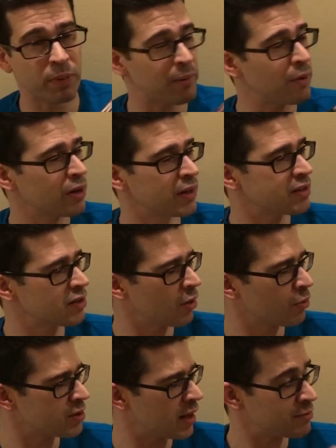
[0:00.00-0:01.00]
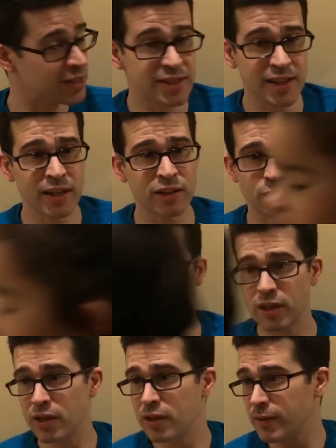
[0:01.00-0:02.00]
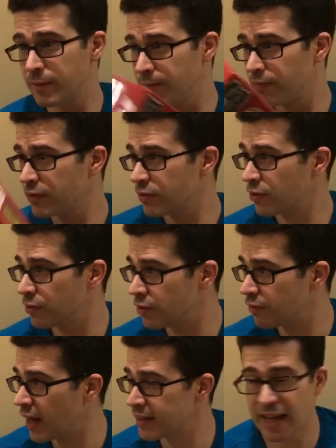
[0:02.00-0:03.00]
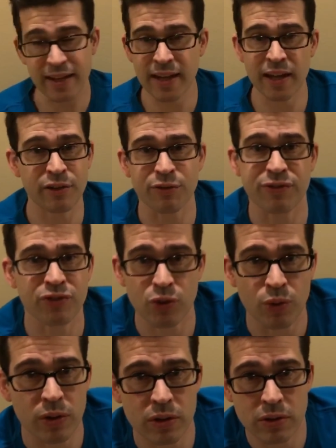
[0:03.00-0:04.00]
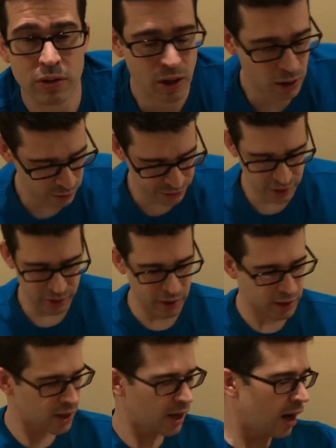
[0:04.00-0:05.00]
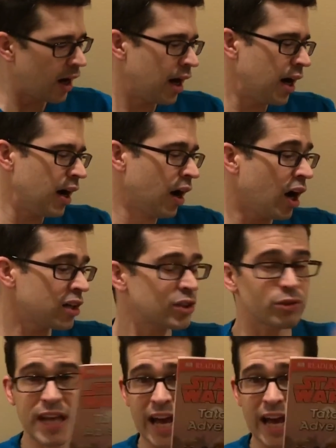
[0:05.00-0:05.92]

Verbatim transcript: primarily Star Wars items. He sent it to us. So you got that, not a thrift store haul thing there. Uh, also,